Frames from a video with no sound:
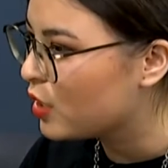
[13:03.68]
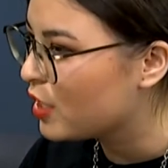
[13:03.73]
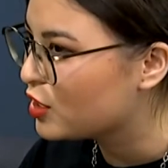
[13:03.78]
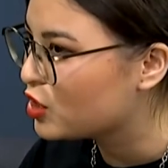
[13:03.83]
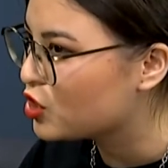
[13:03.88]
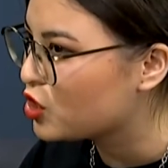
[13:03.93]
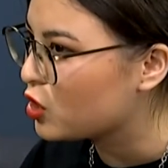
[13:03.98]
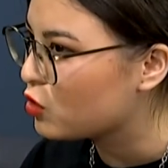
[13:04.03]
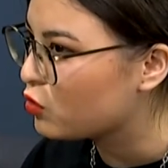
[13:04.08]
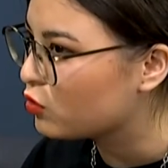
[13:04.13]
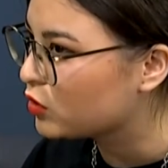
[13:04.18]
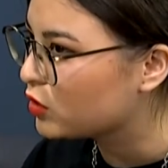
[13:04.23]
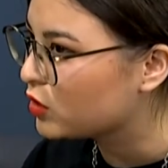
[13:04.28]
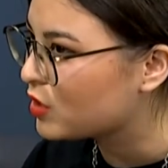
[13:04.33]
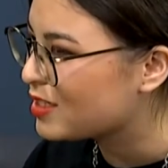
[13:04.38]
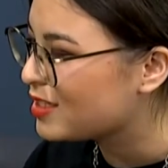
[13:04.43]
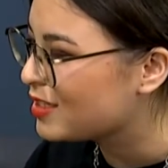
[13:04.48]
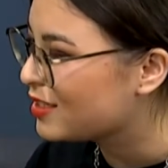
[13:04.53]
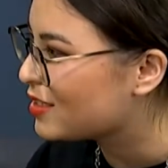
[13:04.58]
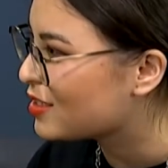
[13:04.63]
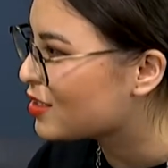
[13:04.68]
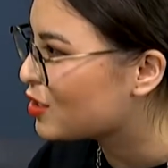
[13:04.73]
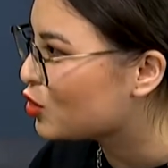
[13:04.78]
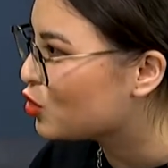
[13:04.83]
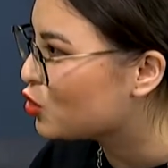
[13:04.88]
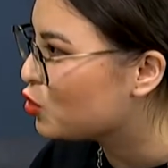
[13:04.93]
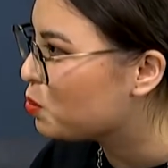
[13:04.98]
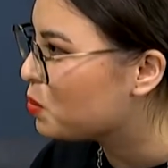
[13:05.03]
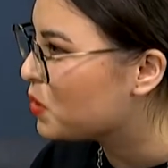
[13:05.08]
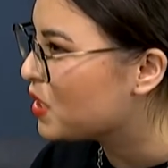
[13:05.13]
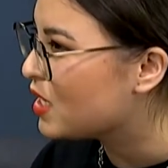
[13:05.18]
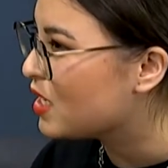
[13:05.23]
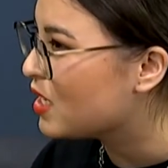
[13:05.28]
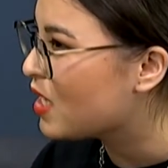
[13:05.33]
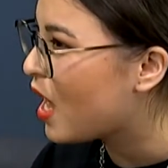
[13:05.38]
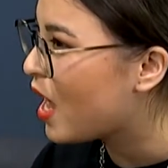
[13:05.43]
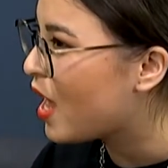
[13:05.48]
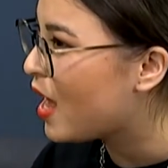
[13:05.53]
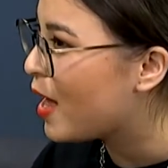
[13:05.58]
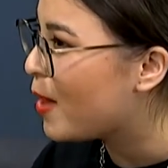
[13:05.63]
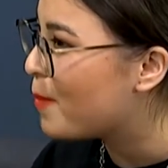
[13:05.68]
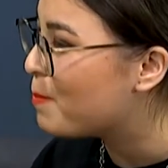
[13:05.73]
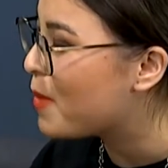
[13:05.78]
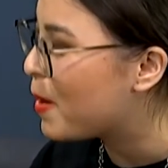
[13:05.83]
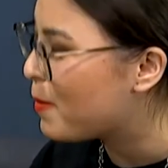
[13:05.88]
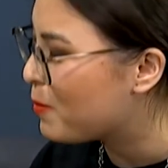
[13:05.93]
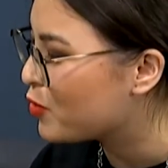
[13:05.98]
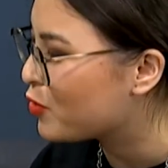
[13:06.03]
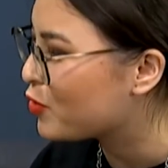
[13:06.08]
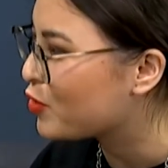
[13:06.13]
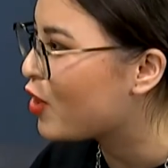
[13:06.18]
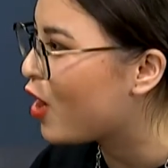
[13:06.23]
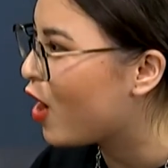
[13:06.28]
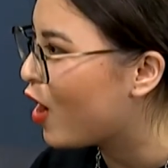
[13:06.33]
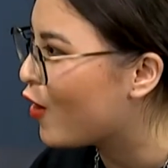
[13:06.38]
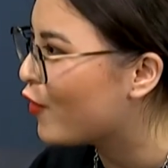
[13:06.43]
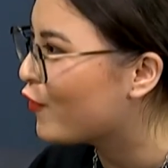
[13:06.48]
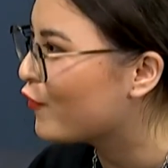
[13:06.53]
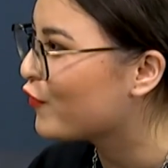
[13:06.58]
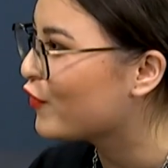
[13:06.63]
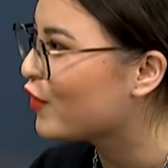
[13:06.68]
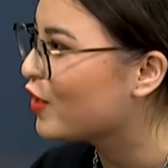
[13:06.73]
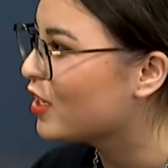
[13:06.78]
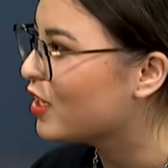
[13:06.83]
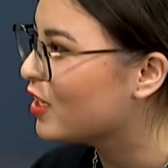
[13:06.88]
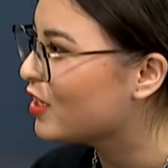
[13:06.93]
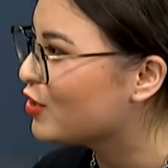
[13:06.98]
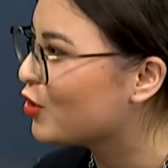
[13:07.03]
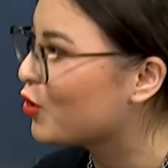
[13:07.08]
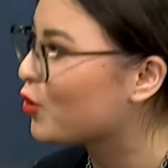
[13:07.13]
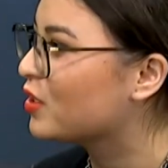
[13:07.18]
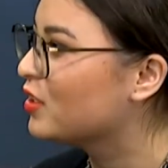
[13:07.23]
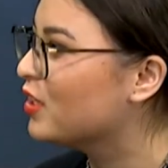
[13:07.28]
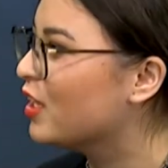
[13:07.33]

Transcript: general citizen to be a member of your club?